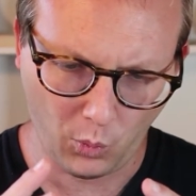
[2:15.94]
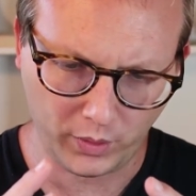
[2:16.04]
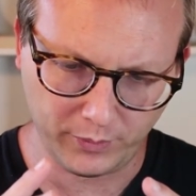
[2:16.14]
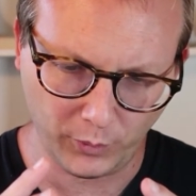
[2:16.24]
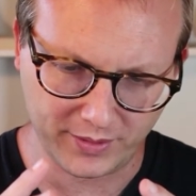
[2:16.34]

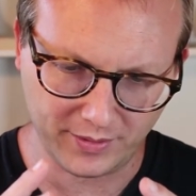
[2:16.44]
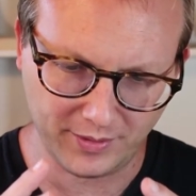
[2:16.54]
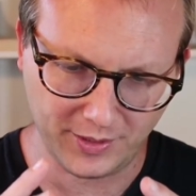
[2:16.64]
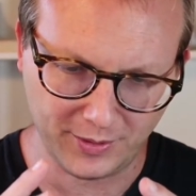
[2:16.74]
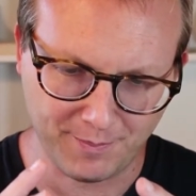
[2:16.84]
what
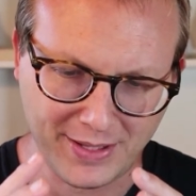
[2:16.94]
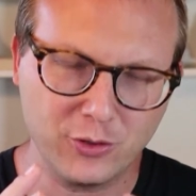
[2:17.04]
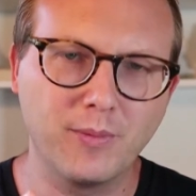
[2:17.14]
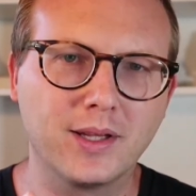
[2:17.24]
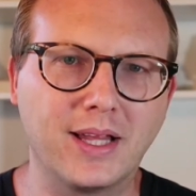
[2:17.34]
the
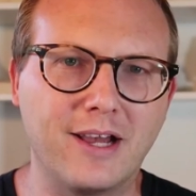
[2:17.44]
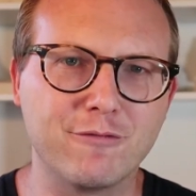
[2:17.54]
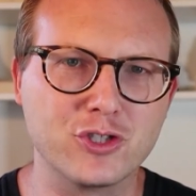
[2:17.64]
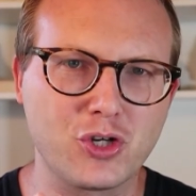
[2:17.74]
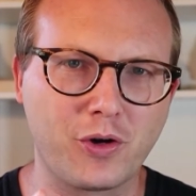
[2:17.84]
mental model I
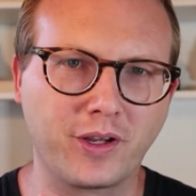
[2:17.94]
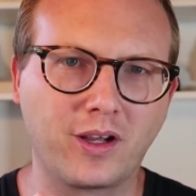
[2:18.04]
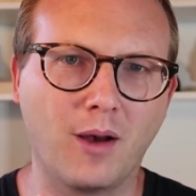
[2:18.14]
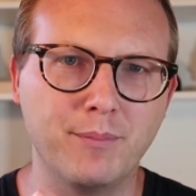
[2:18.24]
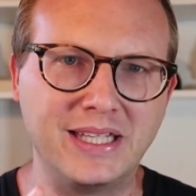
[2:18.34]
have for starting a
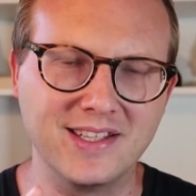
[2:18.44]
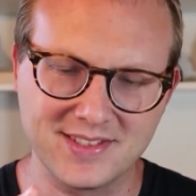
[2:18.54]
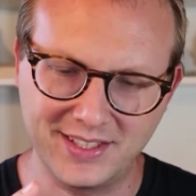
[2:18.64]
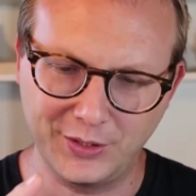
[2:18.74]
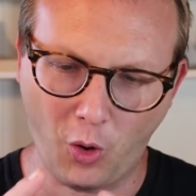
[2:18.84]
company
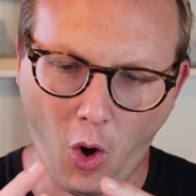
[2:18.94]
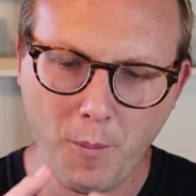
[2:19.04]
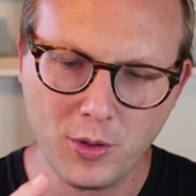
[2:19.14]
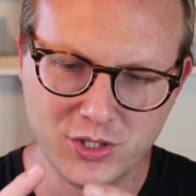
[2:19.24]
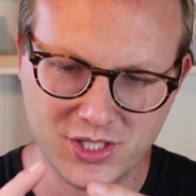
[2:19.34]
is that it
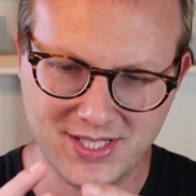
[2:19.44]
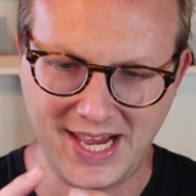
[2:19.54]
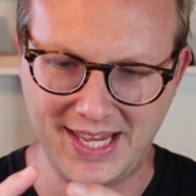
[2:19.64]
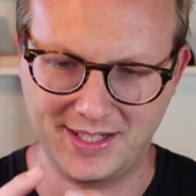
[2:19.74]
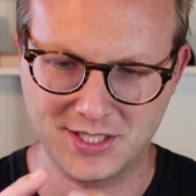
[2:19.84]
almost
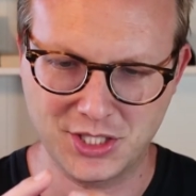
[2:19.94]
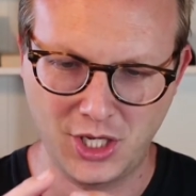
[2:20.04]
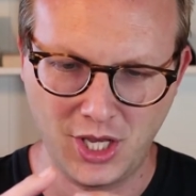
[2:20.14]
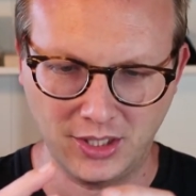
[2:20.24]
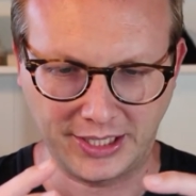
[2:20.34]
takes
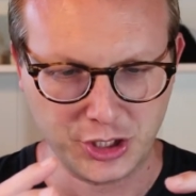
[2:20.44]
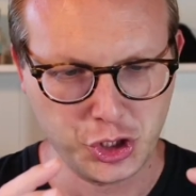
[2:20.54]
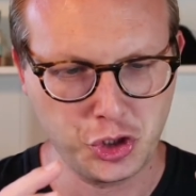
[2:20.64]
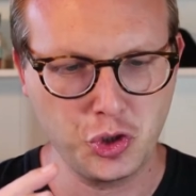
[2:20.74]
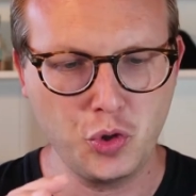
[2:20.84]
like
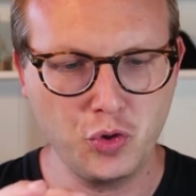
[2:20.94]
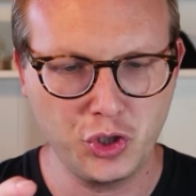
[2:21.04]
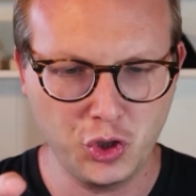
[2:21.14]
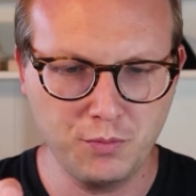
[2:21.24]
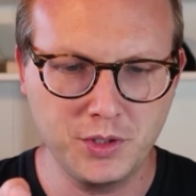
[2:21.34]
two
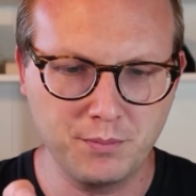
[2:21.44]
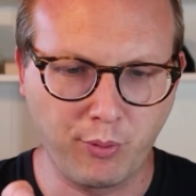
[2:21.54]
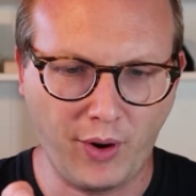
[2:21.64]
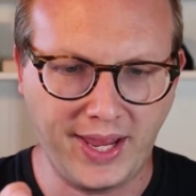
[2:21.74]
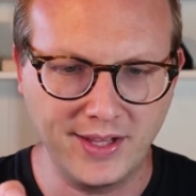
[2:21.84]
human
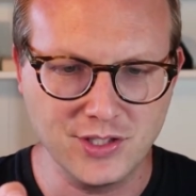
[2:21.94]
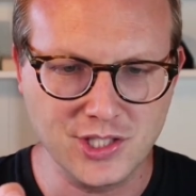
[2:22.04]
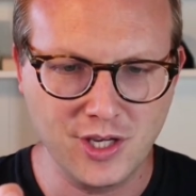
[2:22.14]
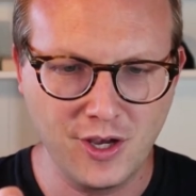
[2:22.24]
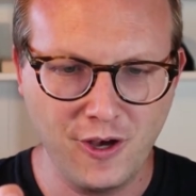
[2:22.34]

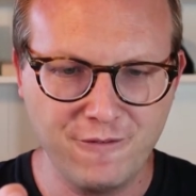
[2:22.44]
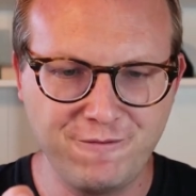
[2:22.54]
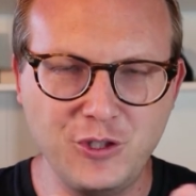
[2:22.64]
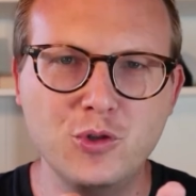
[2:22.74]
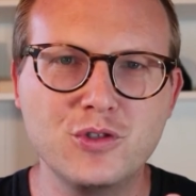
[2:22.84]
brains
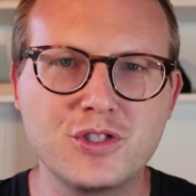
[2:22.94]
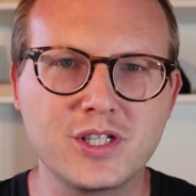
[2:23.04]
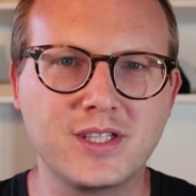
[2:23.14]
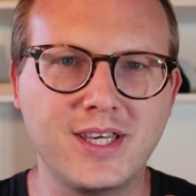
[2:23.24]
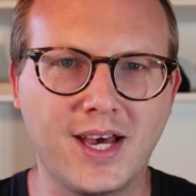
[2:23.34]
fused
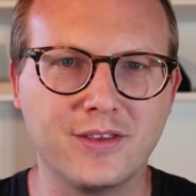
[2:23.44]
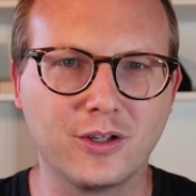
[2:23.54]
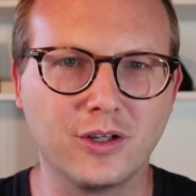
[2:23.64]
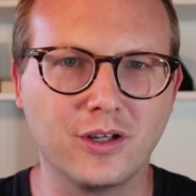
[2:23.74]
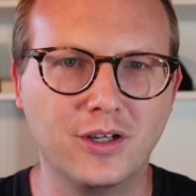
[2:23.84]

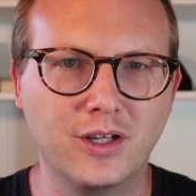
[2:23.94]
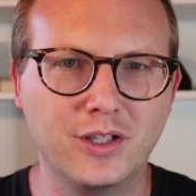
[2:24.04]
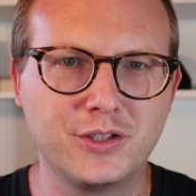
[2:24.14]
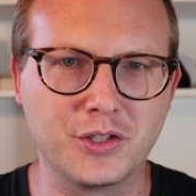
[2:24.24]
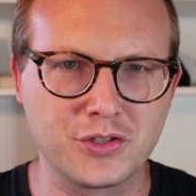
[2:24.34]
together
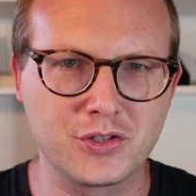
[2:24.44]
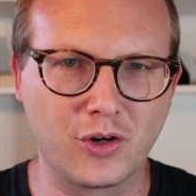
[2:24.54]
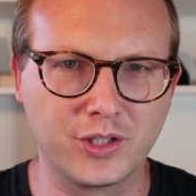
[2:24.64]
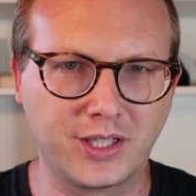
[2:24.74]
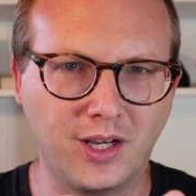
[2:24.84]
to
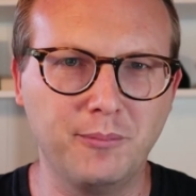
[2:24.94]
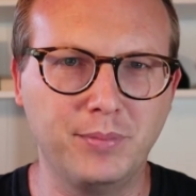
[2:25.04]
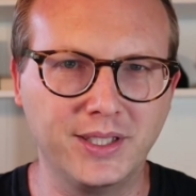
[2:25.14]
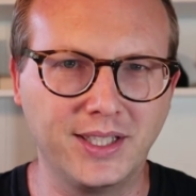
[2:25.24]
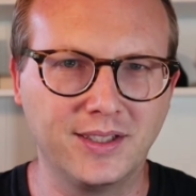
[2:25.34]
start a
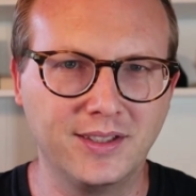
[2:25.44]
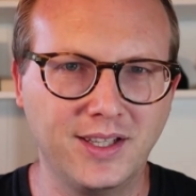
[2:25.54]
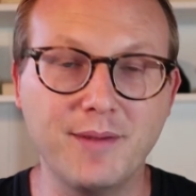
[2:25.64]
company.